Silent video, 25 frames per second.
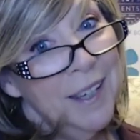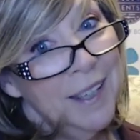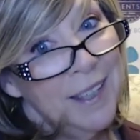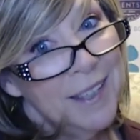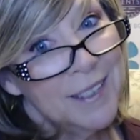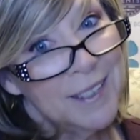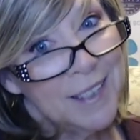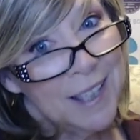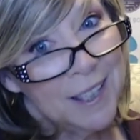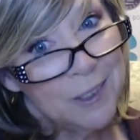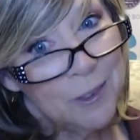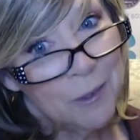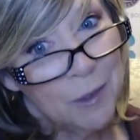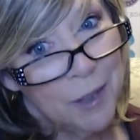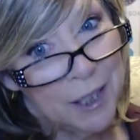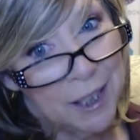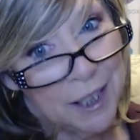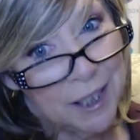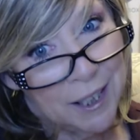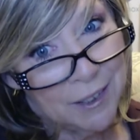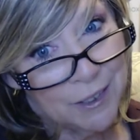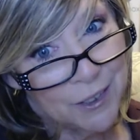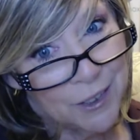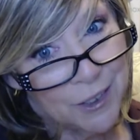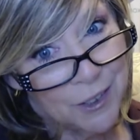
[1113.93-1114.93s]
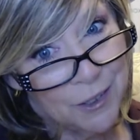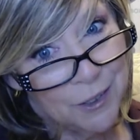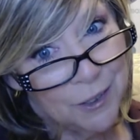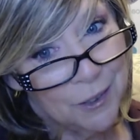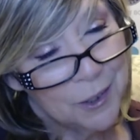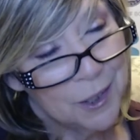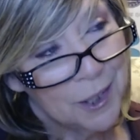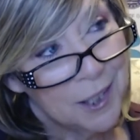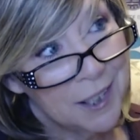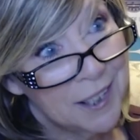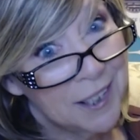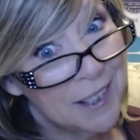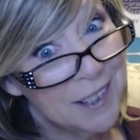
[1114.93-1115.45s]
He's like twenty years
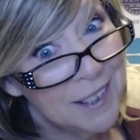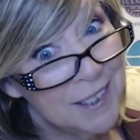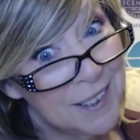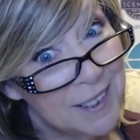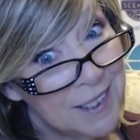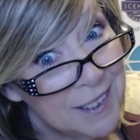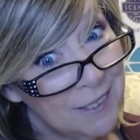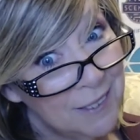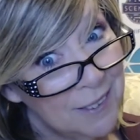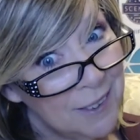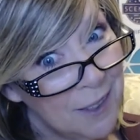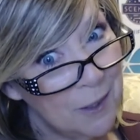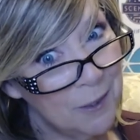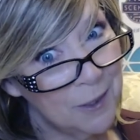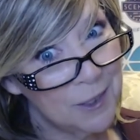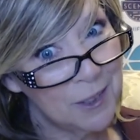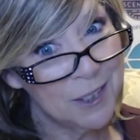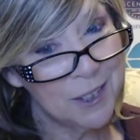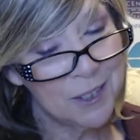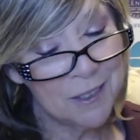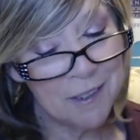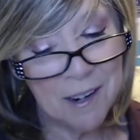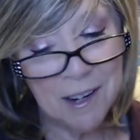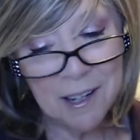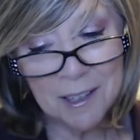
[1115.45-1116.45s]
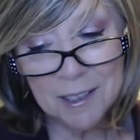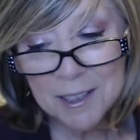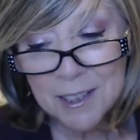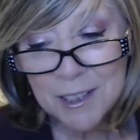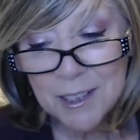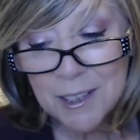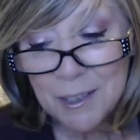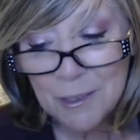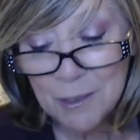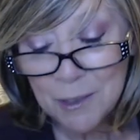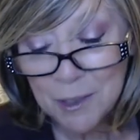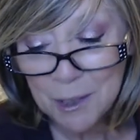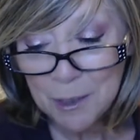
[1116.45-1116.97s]
old, and he's still going strong. It's
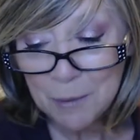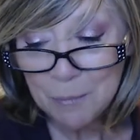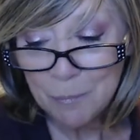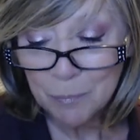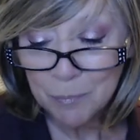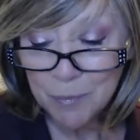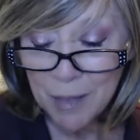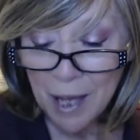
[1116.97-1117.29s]
so good.